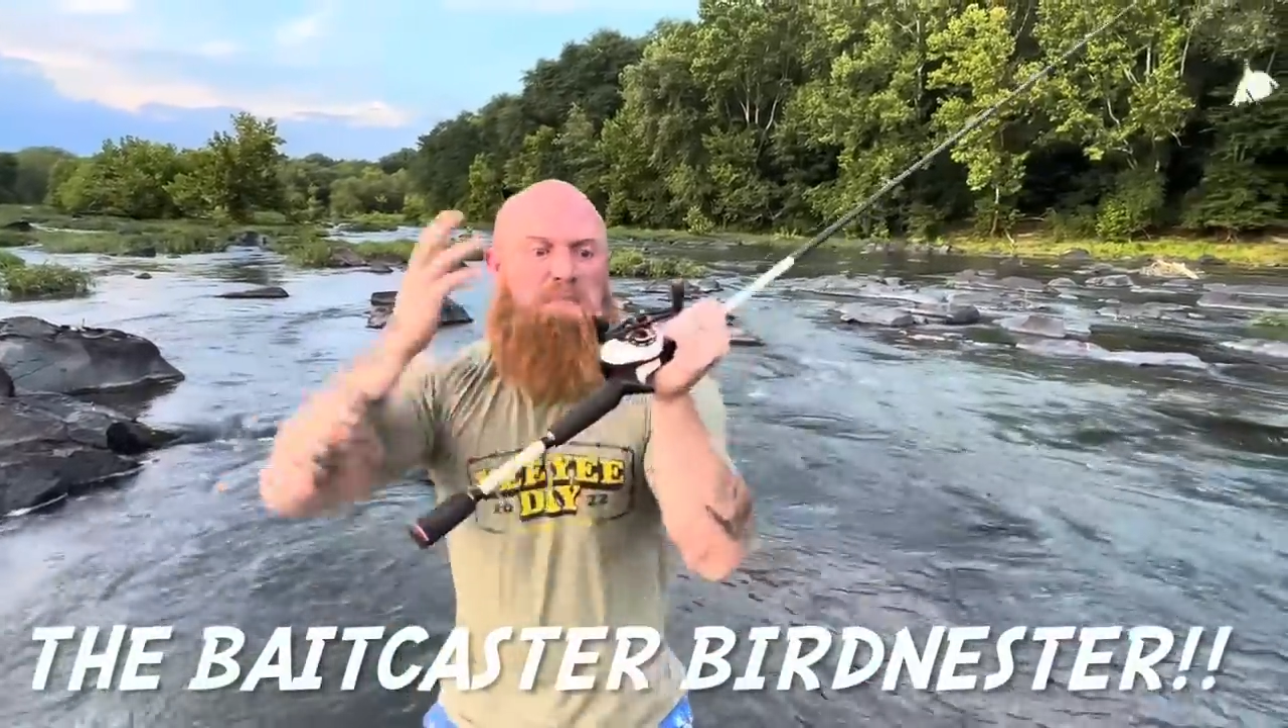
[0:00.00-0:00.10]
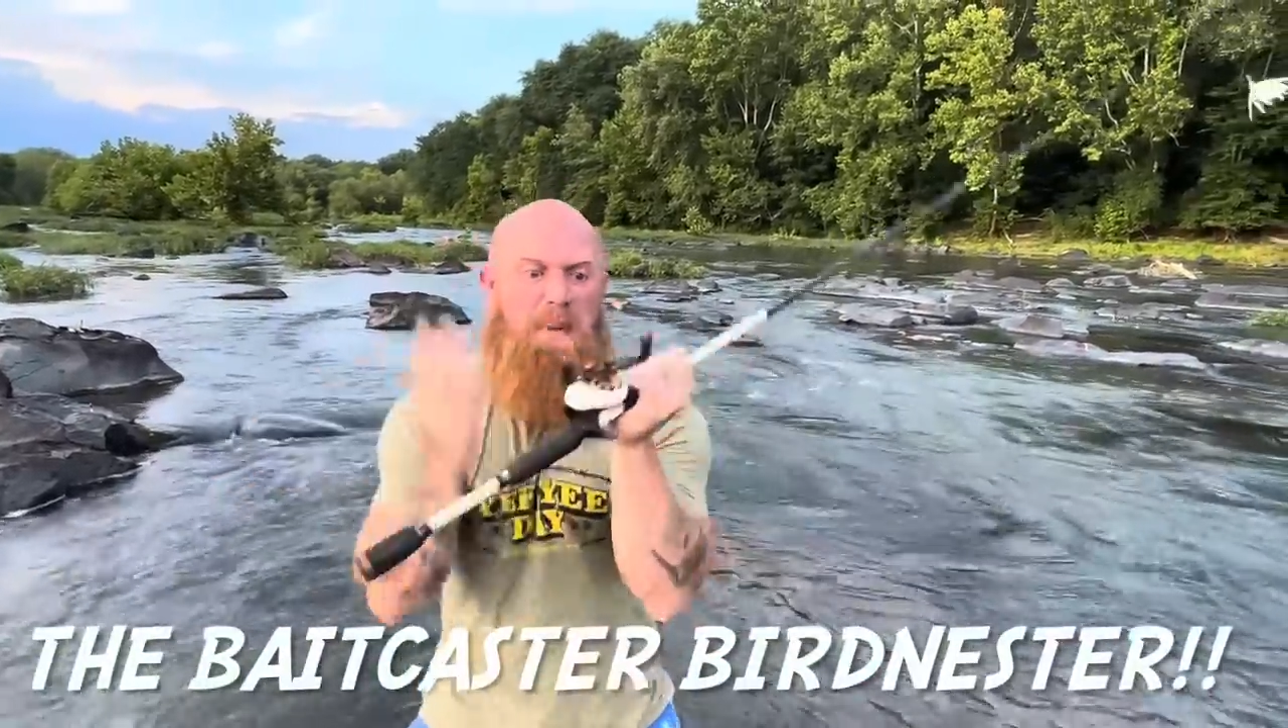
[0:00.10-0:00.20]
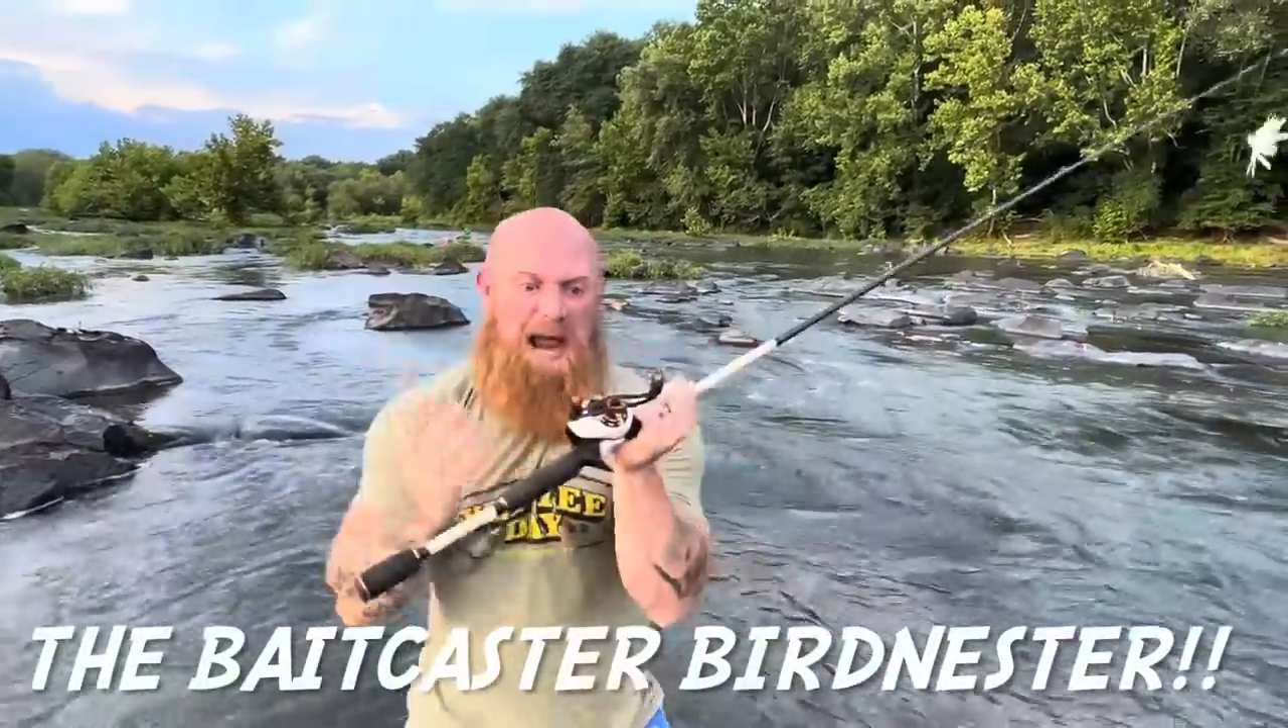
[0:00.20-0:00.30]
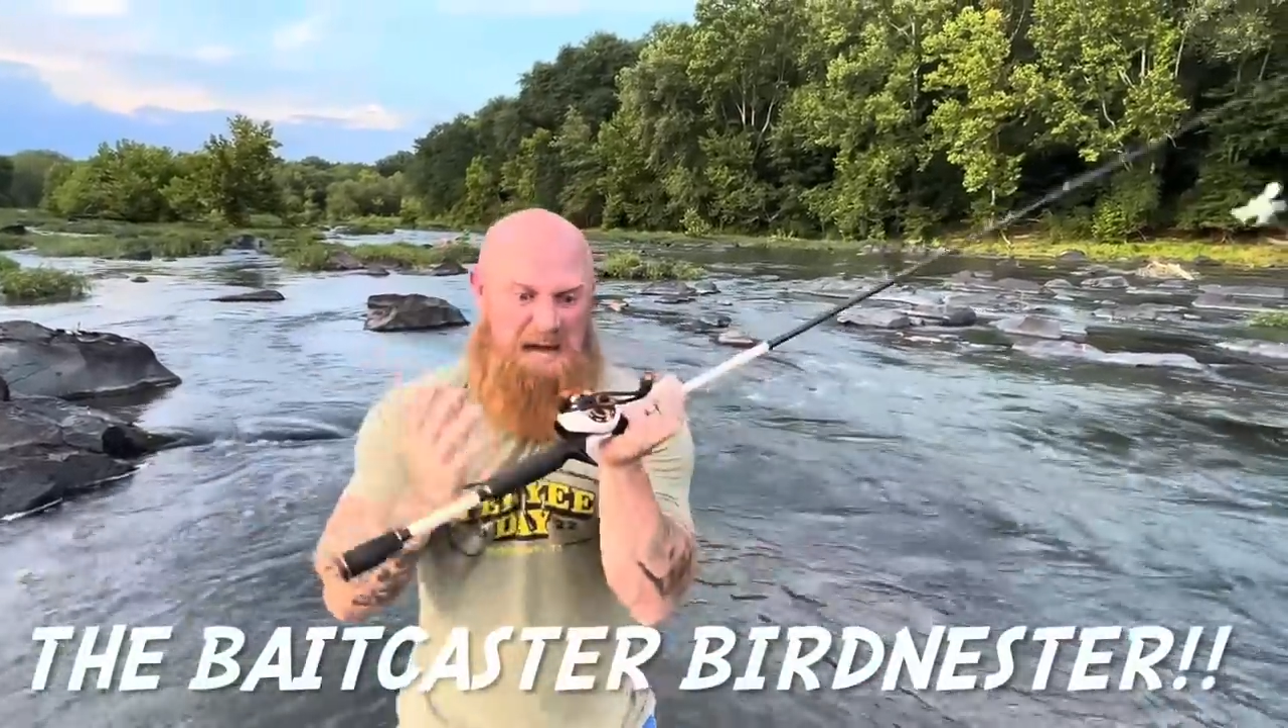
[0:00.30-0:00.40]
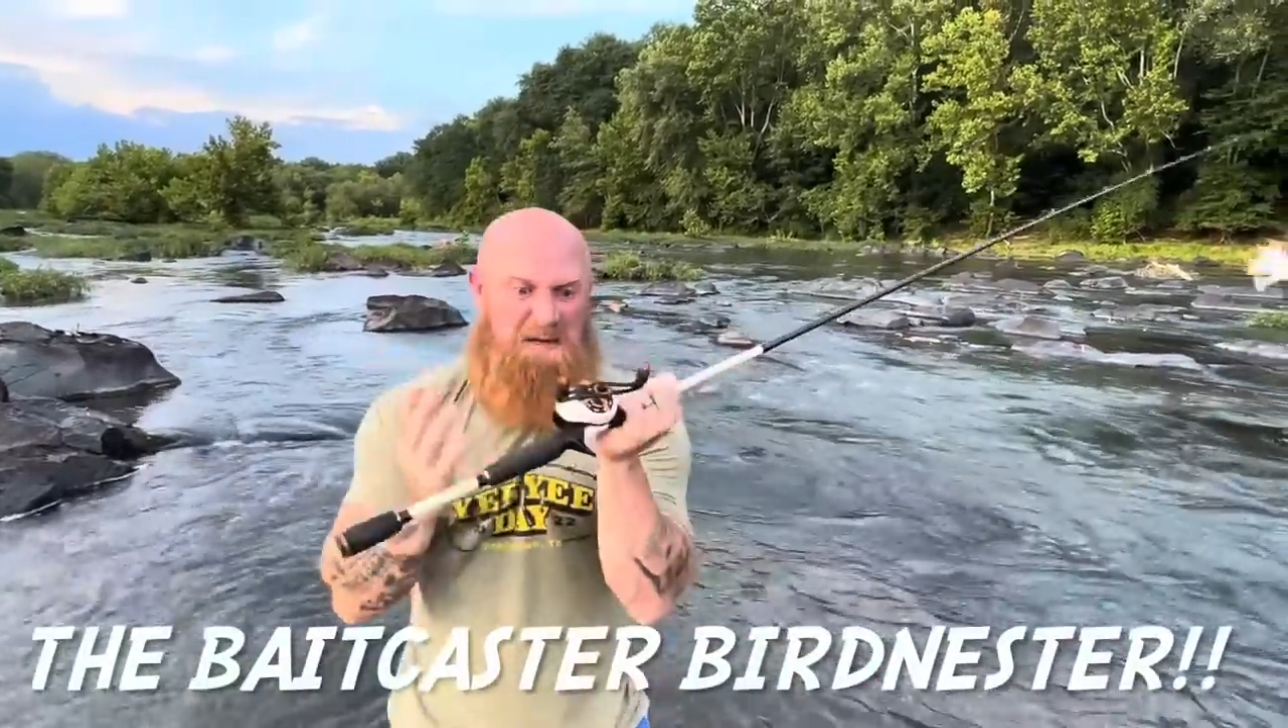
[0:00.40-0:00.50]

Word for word: bait